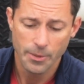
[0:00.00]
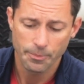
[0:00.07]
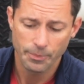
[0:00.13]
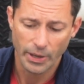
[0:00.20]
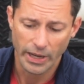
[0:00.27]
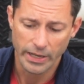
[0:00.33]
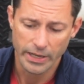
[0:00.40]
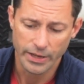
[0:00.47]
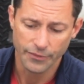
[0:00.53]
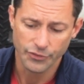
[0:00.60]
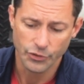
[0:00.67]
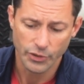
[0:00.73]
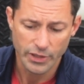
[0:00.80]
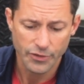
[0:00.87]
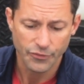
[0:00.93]
But if
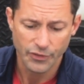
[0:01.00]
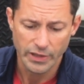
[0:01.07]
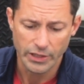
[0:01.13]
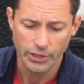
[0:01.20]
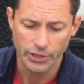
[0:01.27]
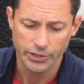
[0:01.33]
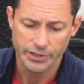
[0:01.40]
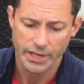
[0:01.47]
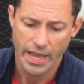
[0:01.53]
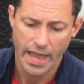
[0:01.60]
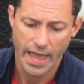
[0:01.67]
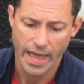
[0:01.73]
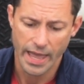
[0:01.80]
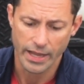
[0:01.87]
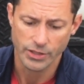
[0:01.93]
you're in the field
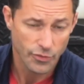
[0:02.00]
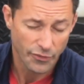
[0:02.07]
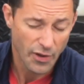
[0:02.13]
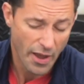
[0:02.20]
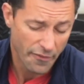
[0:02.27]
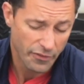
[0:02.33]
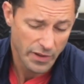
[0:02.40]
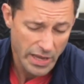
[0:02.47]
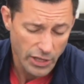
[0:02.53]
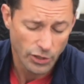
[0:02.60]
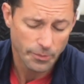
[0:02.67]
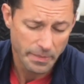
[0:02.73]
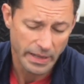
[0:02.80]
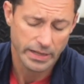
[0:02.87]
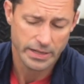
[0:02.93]
and if you have
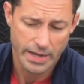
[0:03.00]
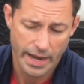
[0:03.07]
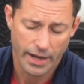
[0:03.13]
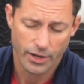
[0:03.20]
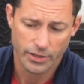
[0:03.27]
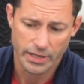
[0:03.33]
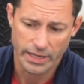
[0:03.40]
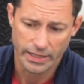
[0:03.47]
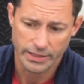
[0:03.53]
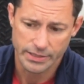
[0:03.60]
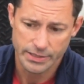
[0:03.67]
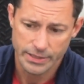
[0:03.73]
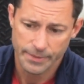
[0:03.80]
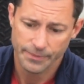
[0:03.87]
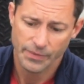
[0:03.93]
intermittent air
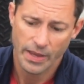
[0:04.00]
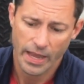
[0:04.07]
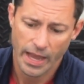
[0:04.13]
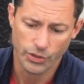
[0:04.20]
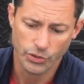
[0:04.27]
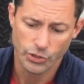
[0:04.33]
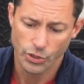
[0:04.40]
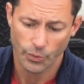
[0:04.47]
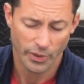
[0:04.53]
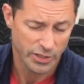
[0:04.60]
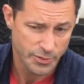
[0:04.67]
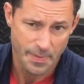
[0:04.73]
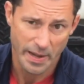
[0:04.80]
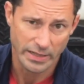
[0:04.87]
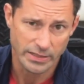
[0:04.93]
needs, you don't want
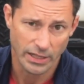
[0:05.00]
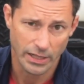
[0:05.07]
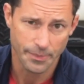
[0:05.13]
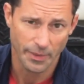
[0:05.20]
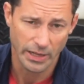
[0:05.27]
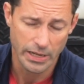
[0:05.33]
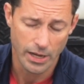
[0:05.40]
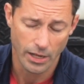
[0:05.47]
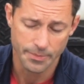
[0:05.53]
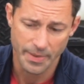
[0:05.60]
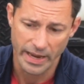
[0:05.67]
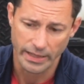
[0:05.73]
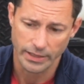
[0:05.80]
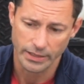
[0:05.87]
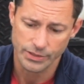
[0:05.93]
to spend a ton of money on
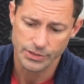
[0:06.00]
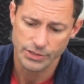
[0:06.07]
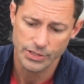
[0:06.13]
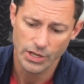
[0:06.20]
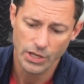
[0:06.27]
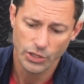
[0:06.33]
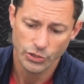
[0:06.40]
maintenance.